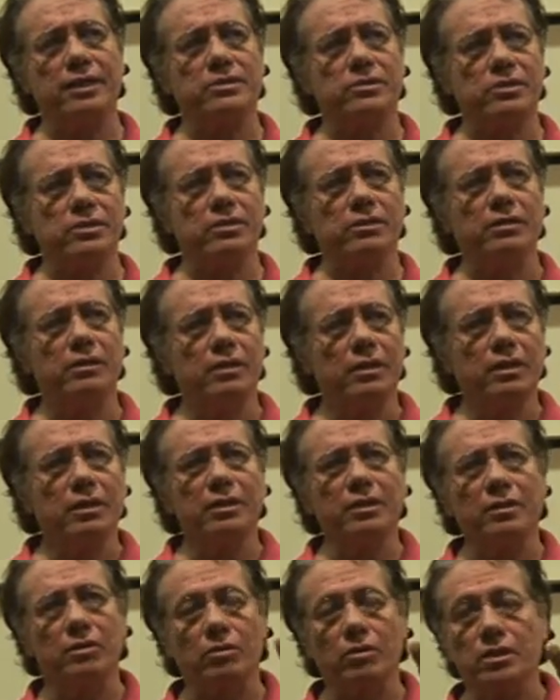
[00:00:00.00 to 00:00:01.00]
as to,
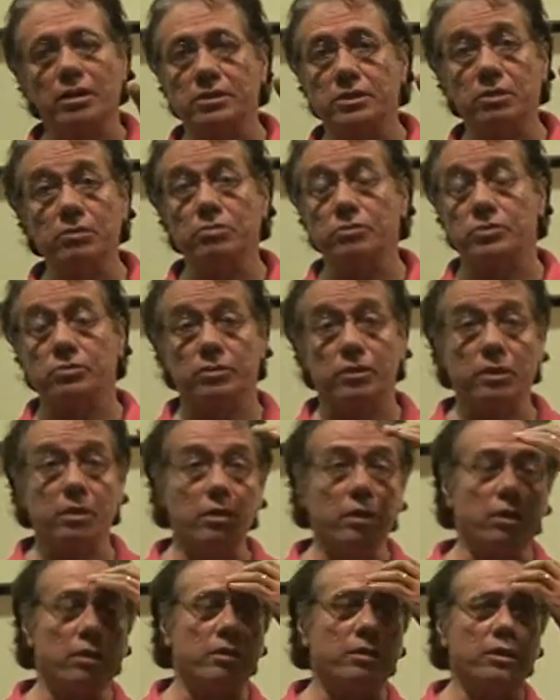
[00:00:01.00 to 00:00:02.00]
you know, because he was, you
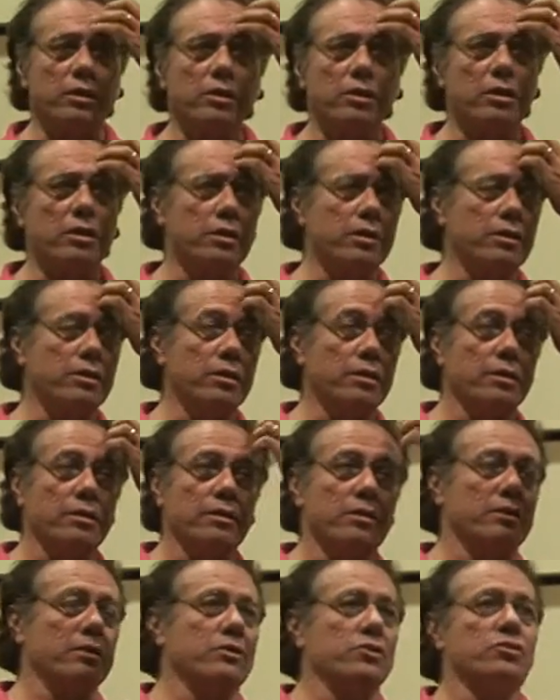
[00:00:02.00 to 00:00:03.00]
know, you could, the
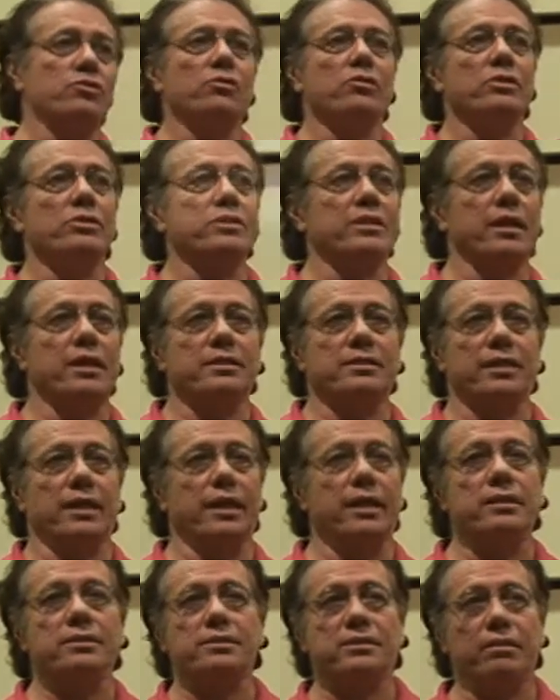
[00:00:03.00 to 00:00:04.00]
story's got to
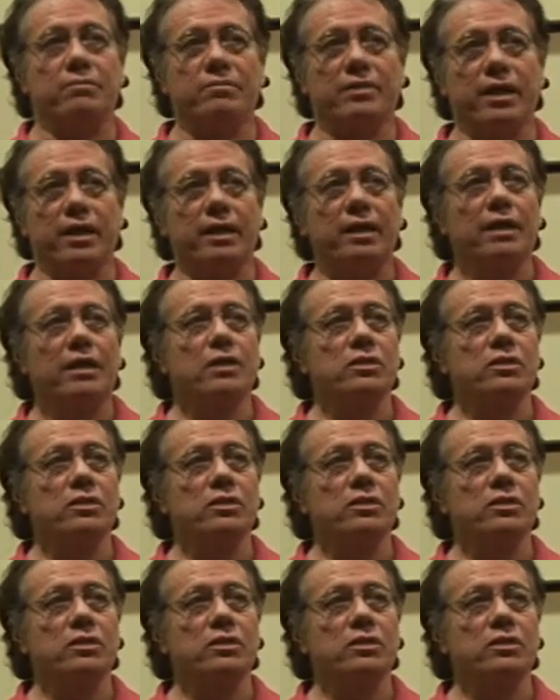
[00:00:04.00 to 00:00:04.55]
end someday.